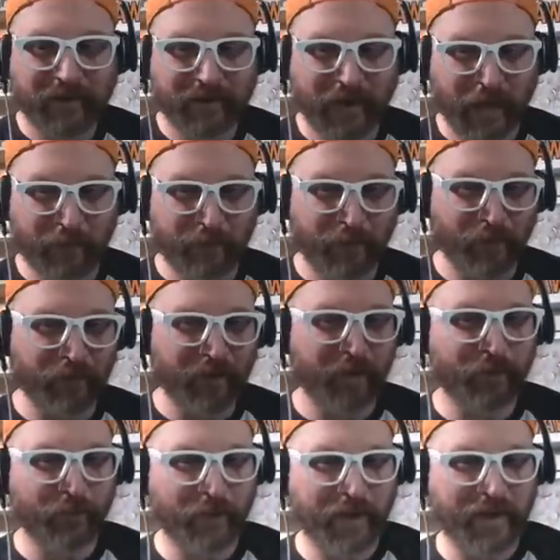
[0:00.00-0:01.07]
Gabe pulled
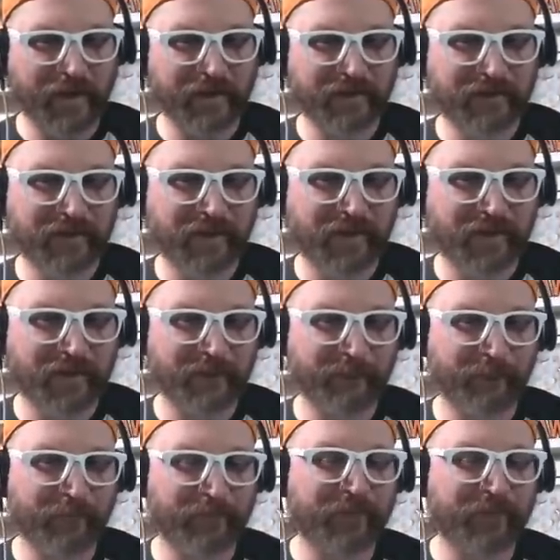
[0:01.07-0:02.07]
up, and we had uh,